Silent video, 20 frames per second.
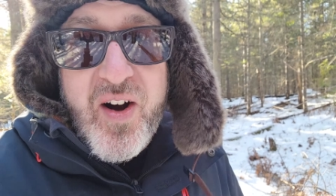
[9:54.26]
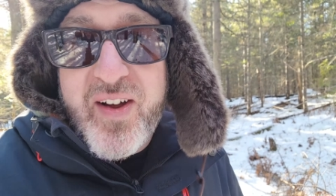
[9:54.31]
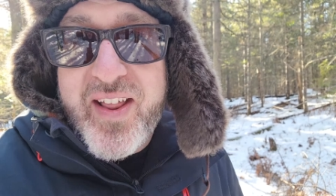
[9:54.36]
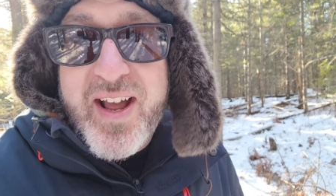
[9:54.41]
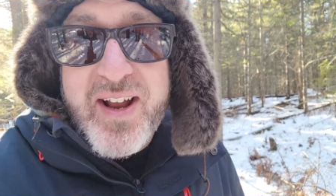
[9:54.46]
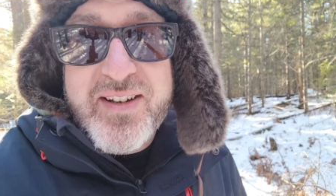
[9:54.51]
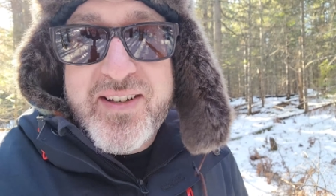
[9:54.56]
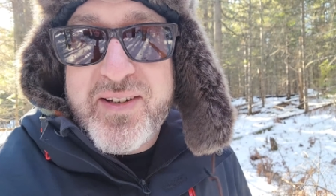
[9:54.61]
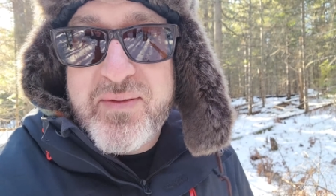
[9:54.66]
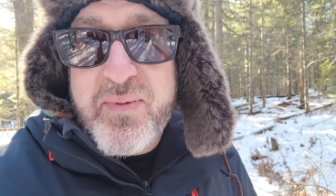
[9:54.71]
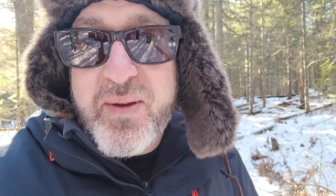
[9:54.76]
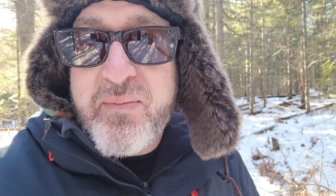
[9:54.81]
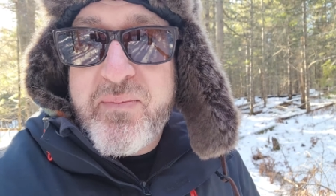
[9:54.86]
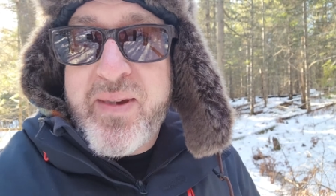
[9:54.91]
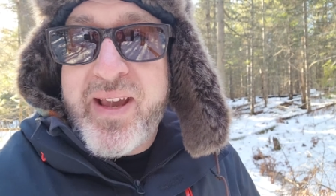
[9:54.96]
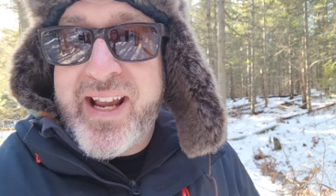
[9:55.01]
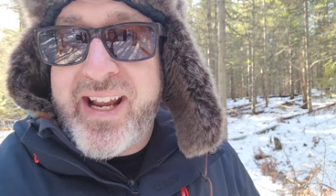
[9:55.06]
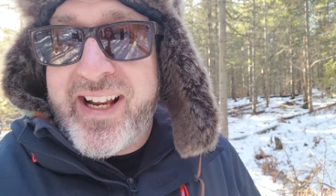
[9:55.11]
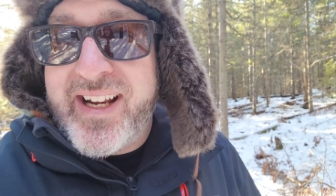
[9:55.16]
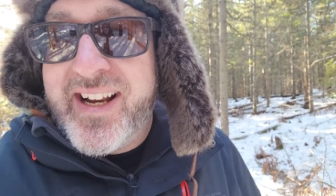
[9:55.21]
that'd just be
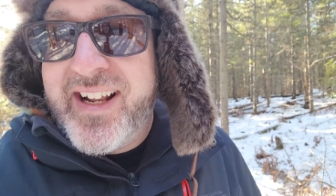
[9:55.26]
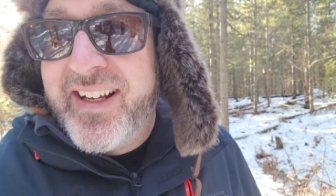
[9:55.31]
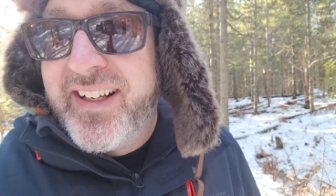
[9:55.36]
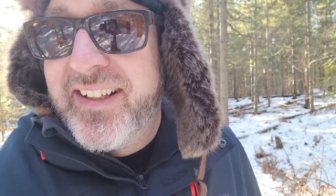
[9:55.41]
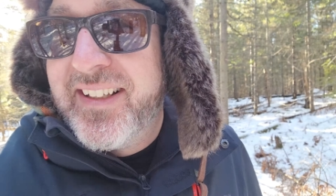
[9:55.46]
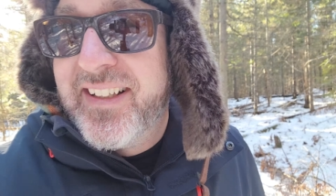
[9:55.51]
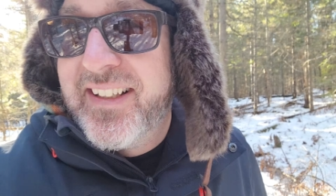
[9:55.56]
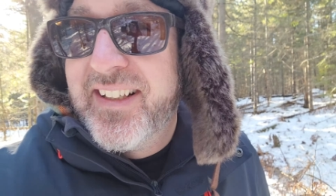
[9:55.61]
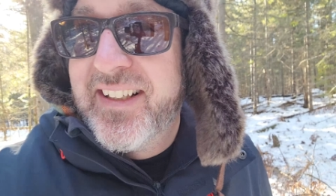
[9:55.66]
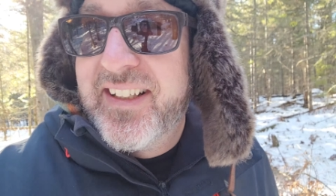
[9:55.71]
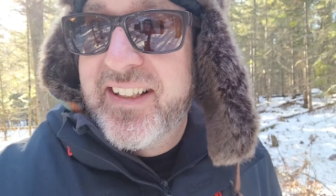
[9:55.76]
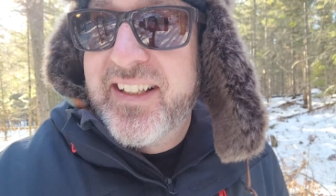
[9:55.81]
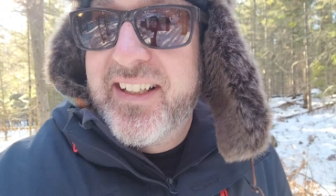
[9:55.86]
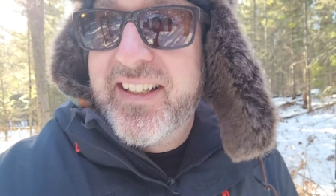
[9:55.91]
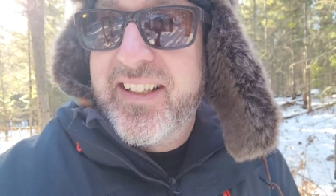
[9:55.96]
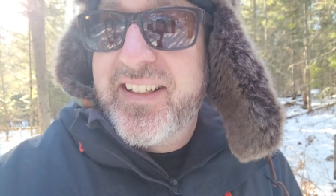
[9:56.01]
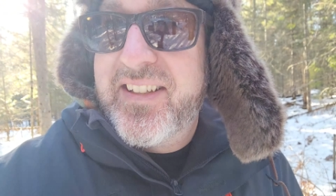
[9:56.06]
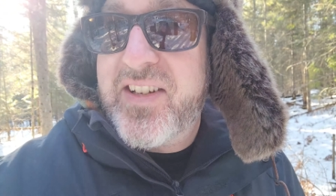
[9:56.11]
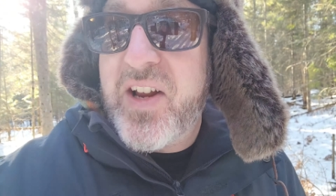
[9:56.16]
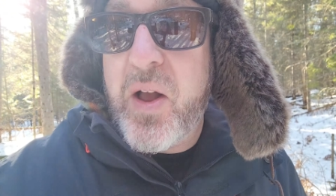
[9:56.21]
mean.
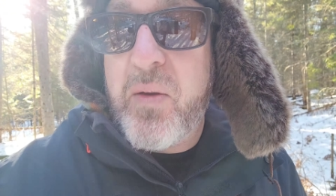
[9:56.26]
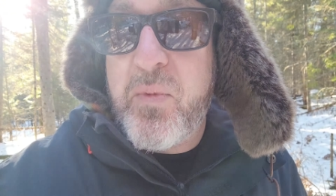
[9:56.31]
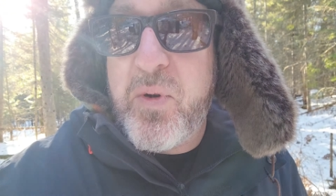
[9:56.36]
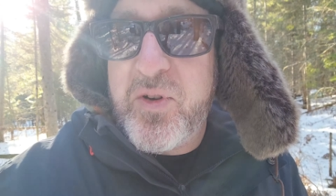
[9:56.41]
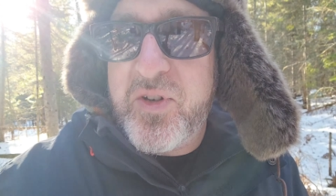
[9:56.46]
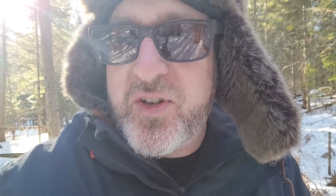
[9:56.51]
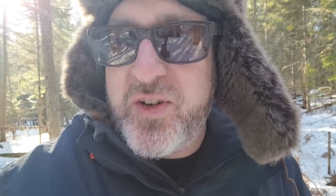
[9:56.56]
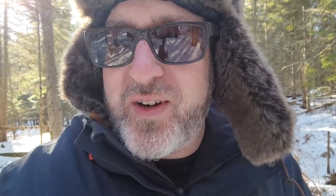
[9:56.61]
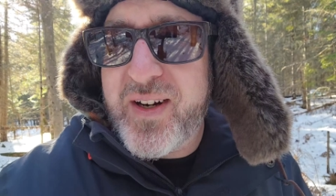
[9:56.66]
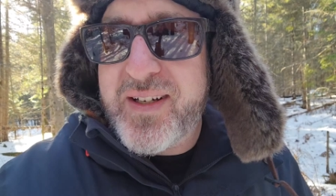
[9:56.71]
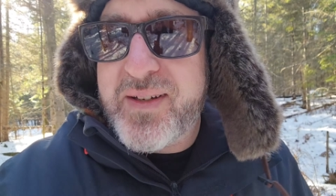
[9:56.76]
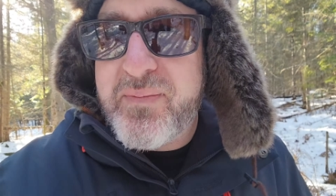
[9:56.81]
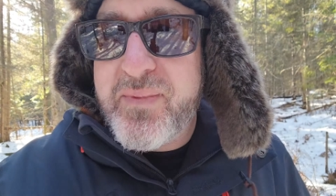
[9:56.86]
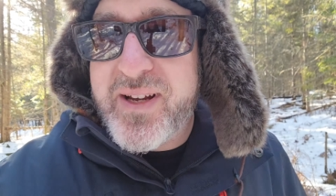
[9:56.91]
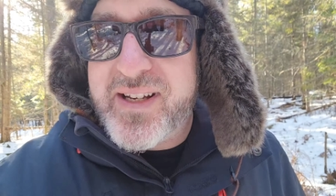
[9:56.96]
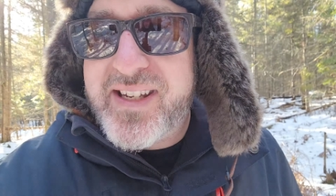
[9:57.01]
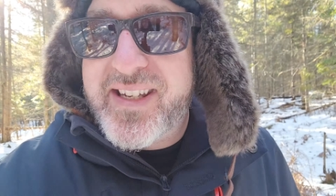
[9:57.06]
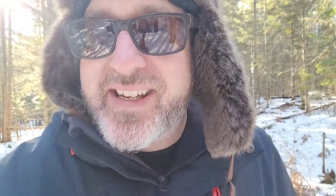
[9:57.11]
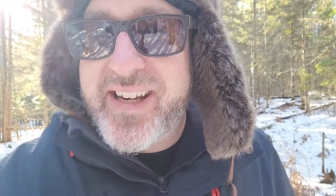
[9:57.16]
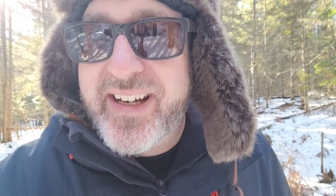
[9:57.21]
It's almost
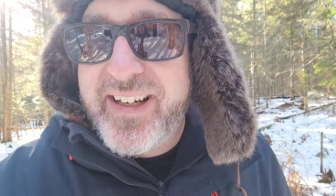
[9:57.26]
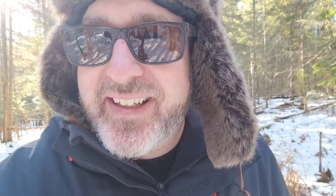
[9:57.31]
Christmas.